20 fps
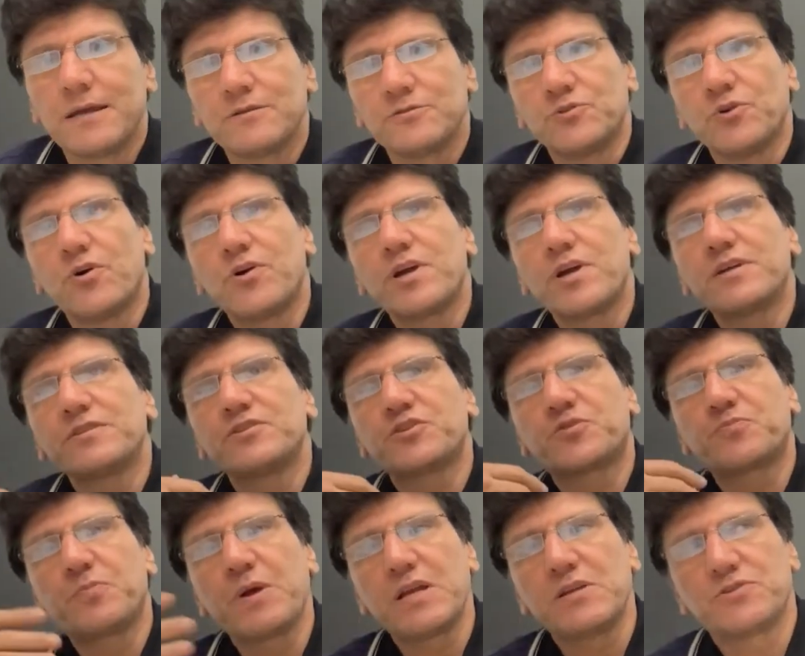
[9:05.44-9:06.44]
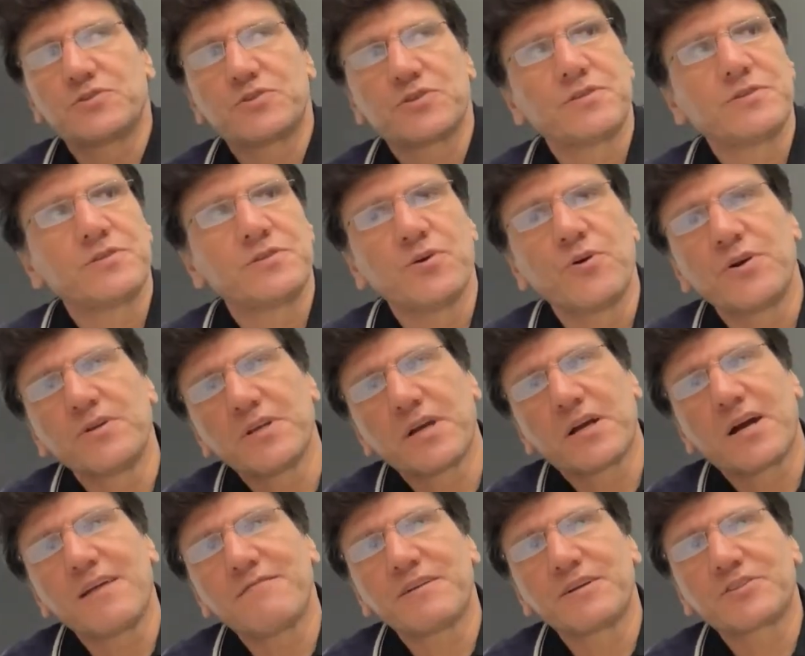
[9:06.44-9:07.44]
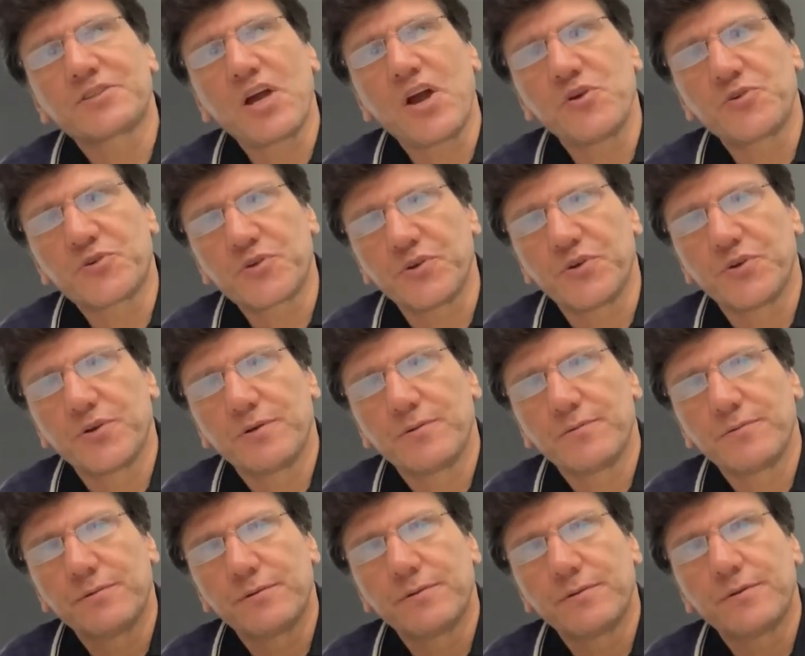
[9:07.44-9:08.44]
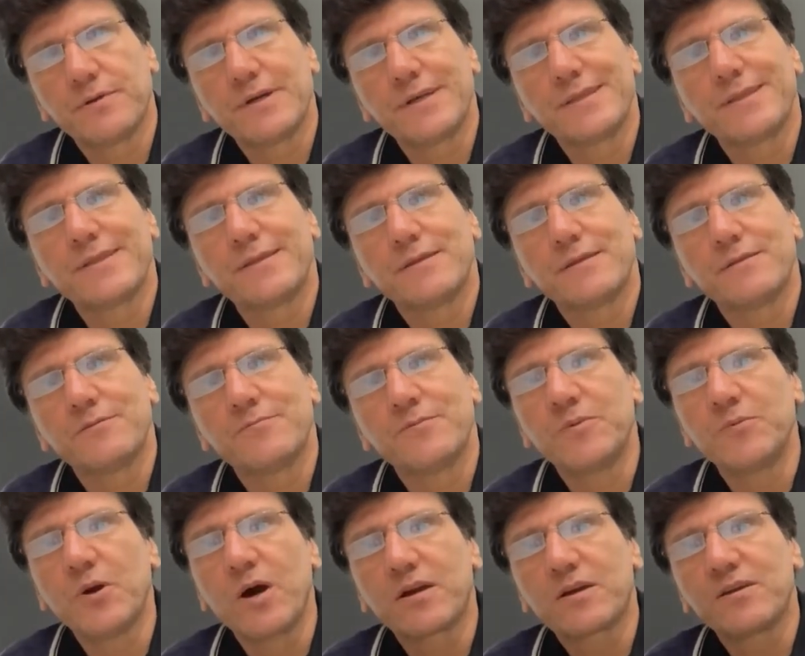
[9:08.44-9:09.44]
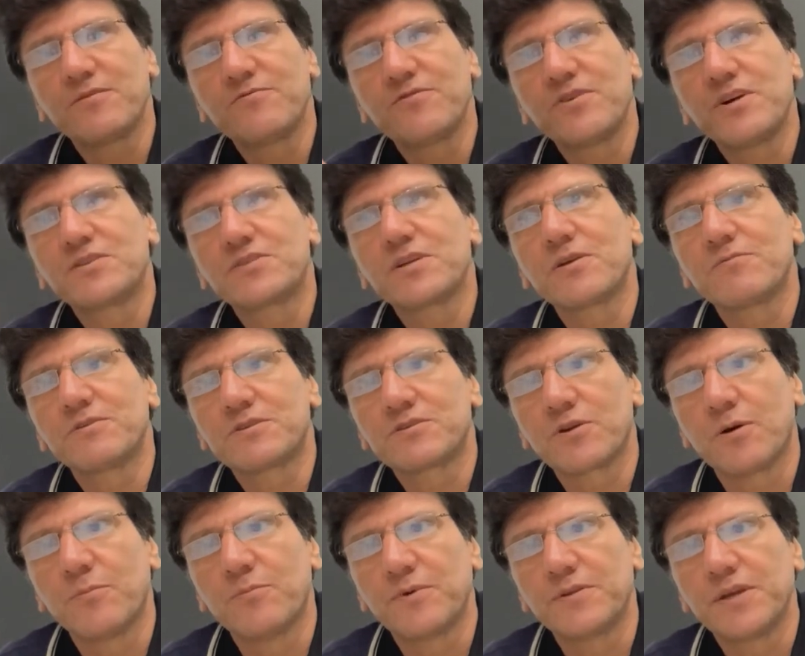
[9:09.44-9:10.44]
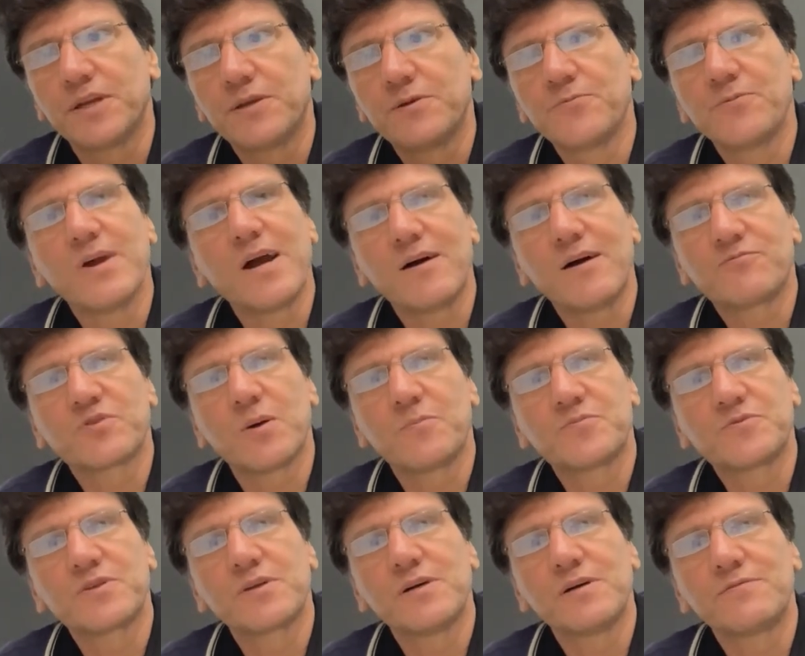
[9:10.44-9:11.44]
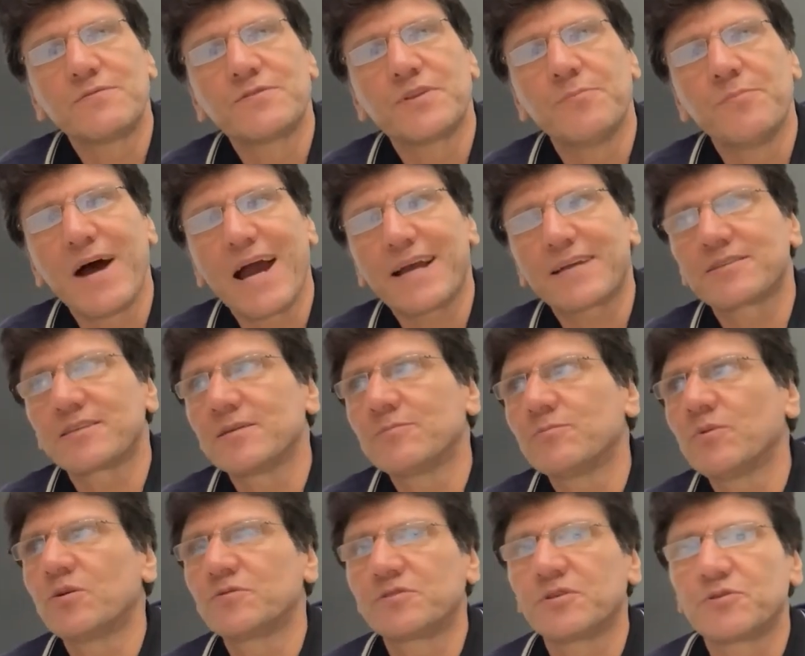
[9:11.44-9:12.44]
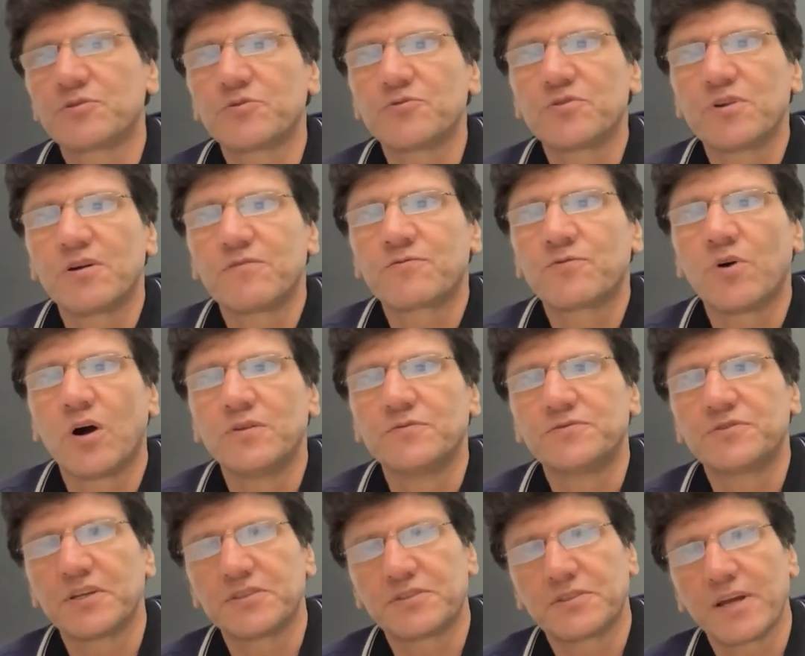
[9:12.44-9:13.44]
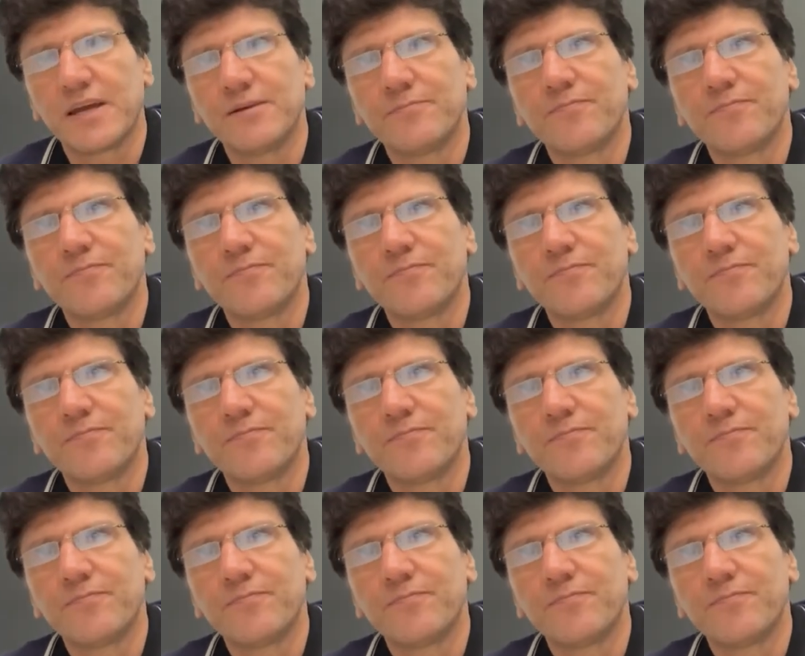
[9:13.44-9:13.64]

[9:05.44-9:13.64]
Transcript: During the speech, during the conversation, when we are conversing with somebody, we have to observe the maxim or the rule of quantity.